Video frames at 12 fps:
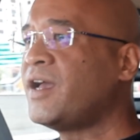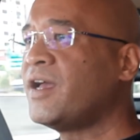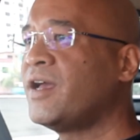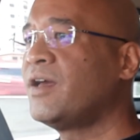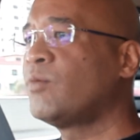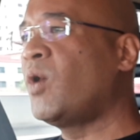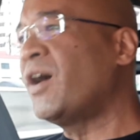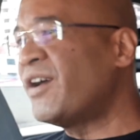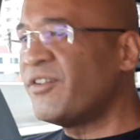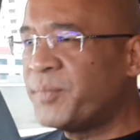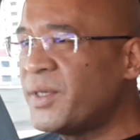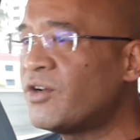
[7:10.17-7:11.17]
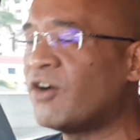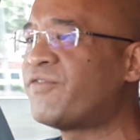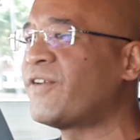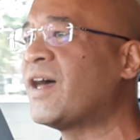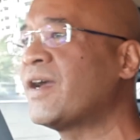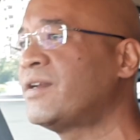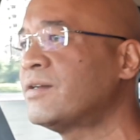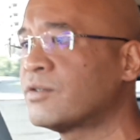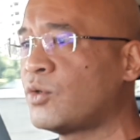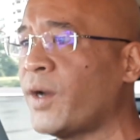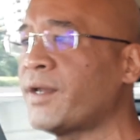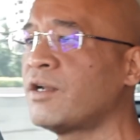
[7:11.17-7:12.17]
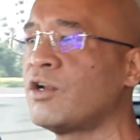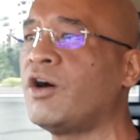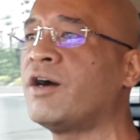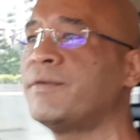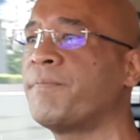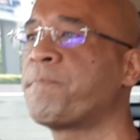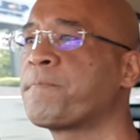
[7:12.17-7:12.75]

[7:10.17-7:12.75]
and why I've been offline quite a lot,